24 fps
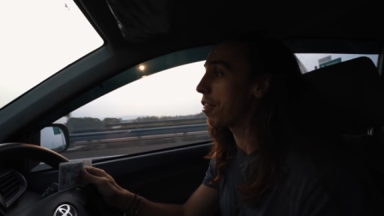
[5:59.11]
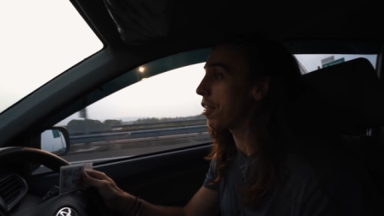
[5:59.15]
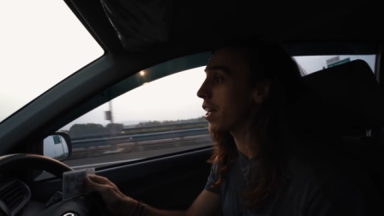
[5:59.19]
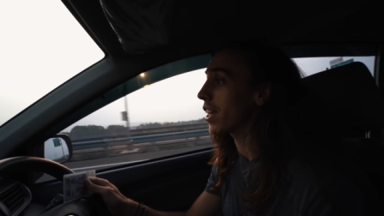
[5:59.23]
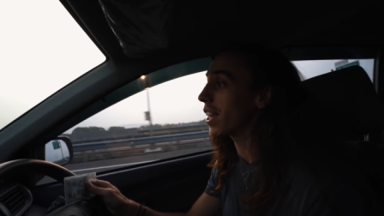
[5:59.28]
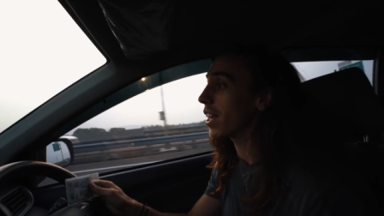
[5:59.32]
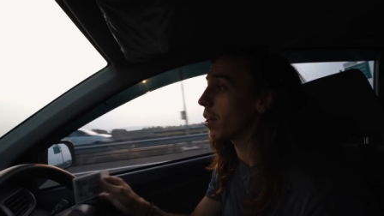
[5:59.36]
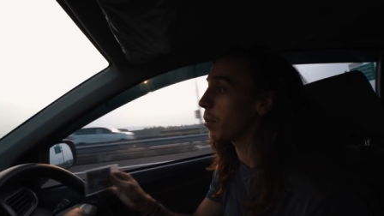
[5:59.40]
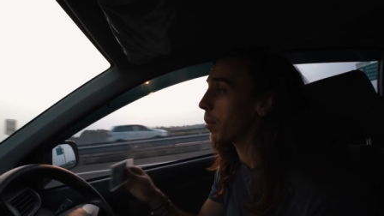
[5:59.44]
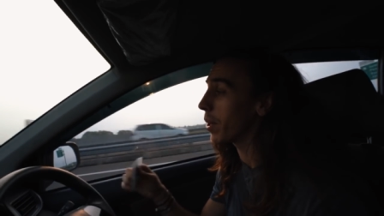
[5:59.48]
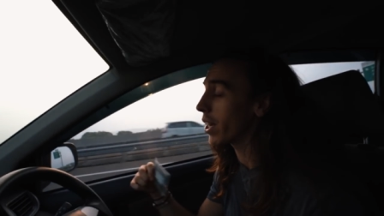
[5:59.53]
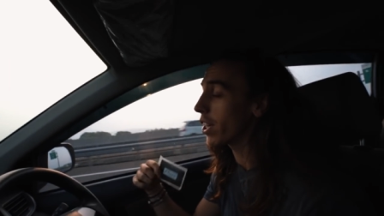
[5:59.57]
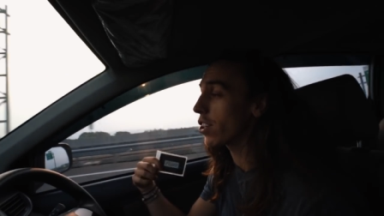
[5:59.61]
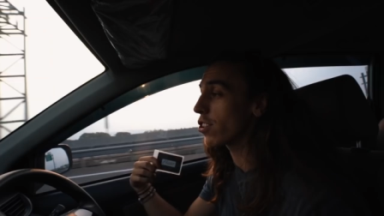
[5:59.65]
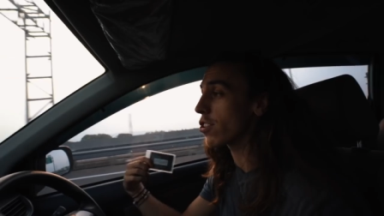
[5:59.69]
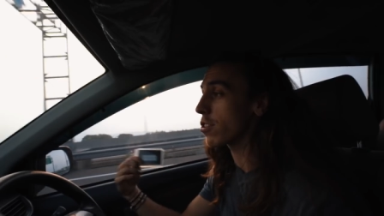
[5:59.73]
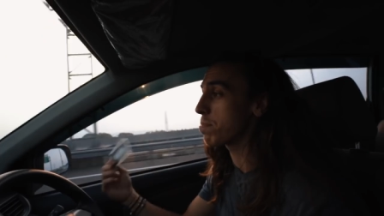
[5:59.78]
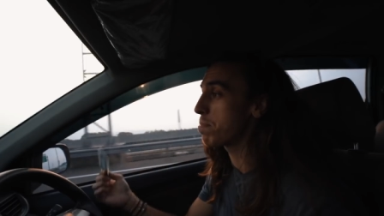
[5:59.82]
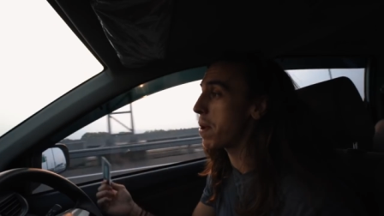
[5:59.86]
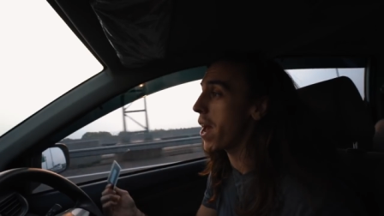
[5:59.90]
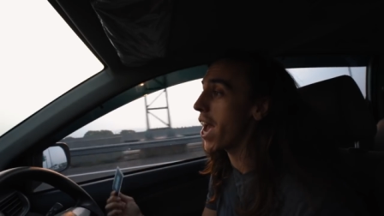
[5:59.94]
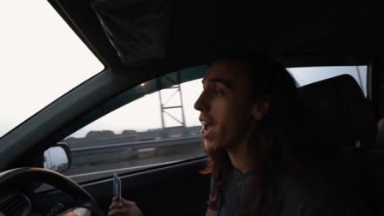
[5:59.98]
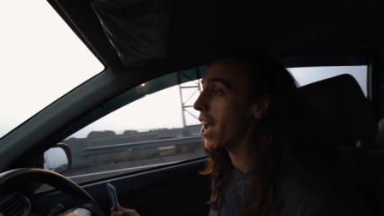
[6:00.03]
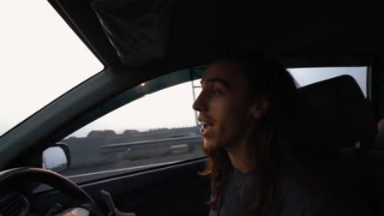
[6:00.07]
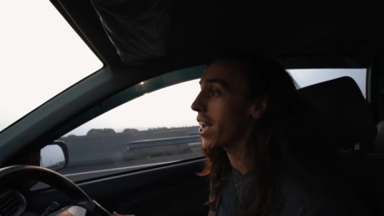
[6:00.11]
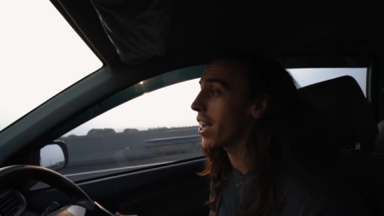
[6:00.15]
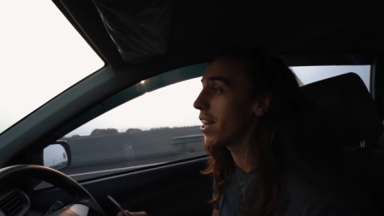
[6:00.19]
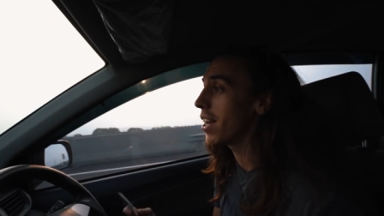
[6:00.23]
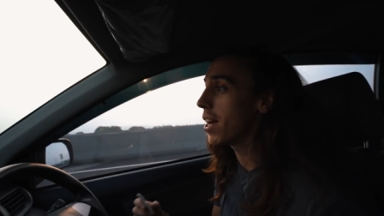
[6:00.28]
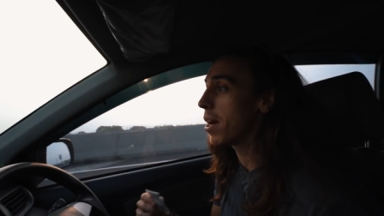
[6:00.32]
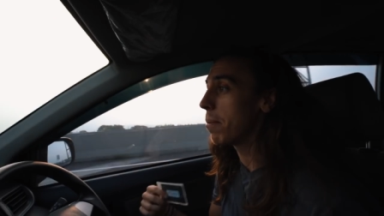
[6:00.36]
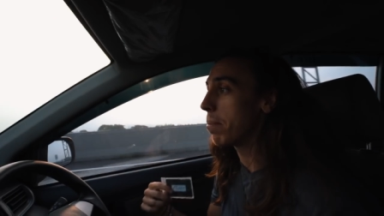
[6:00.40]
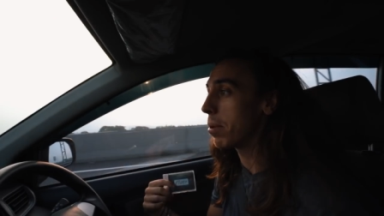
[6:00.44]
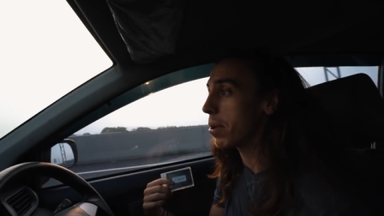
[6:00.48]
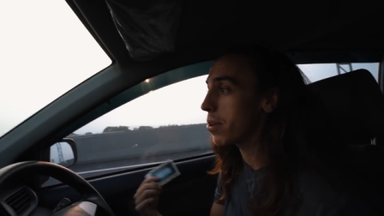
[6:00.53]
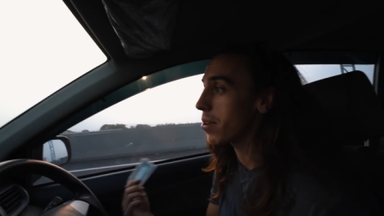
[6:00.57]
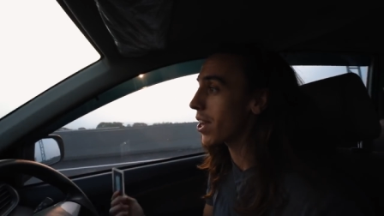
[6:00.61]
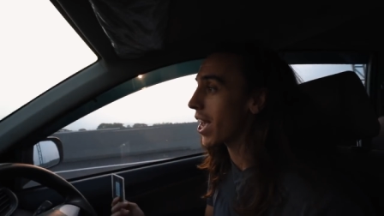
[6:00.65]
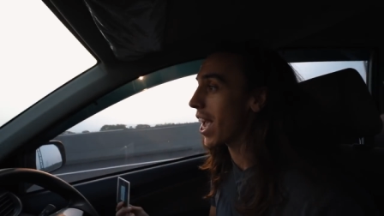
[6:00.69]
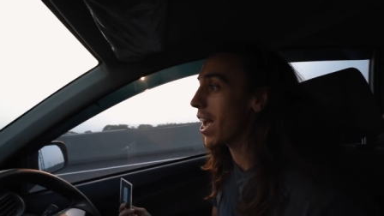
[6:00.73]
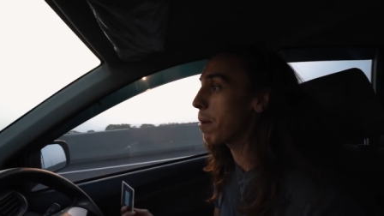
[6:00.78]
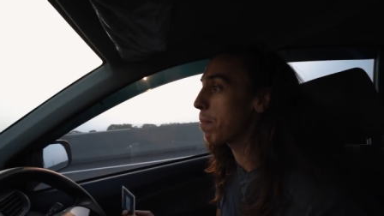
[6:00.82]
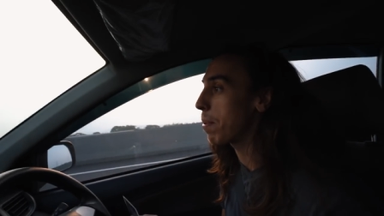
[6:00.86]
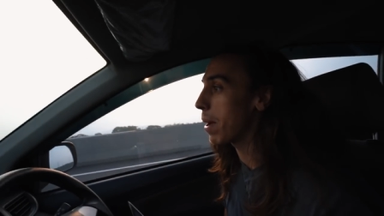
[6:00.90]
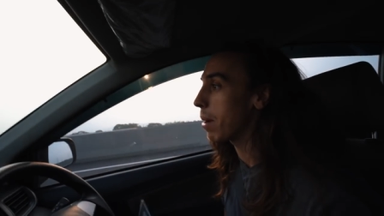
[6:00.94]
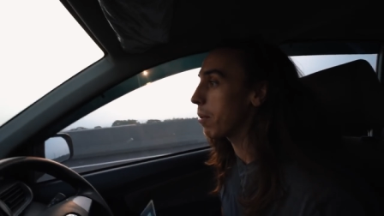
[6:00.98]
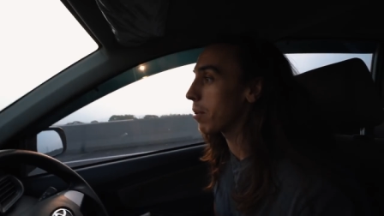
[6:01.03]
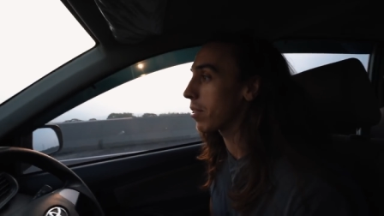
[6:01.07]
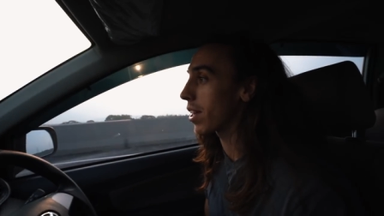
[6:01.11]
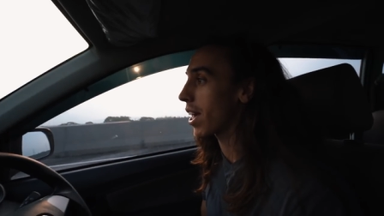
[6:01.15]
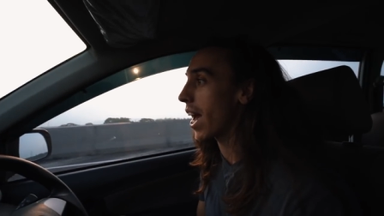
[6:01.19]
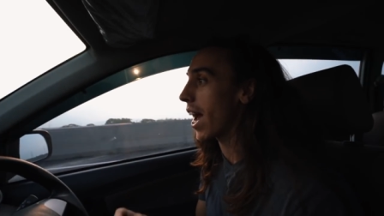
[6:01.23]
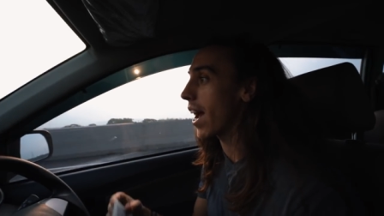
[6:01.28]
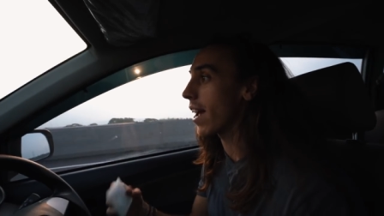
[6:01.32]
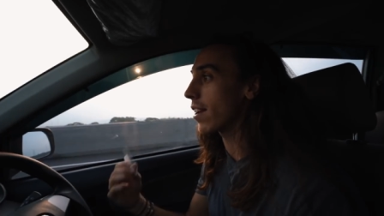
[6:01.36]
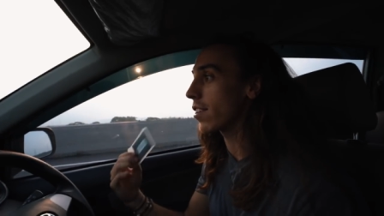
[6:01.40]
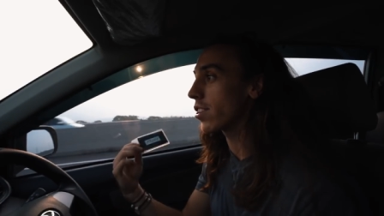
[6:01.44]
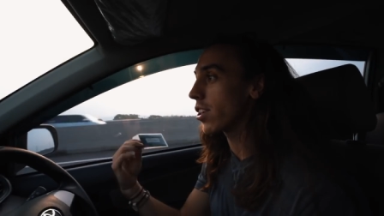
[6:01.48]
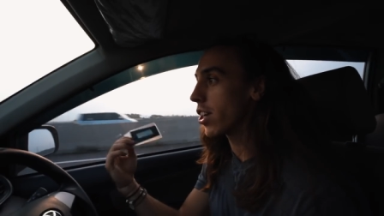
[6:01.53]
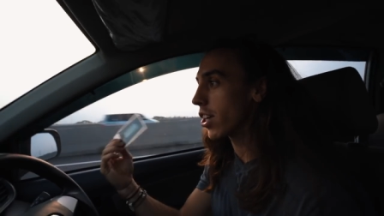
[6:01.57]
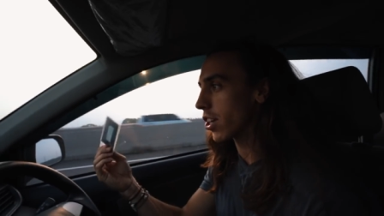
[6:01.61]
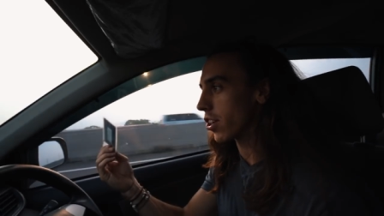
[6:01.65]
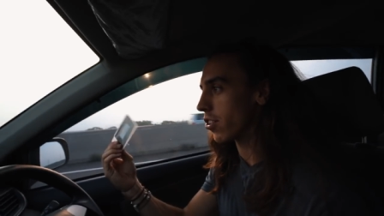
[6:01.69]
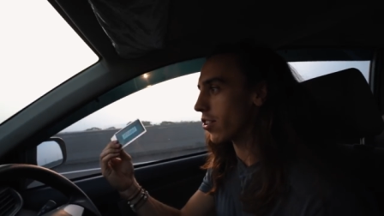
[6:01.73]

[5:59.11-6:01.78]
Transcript: thinking we could just pay, but you can't pay with cash.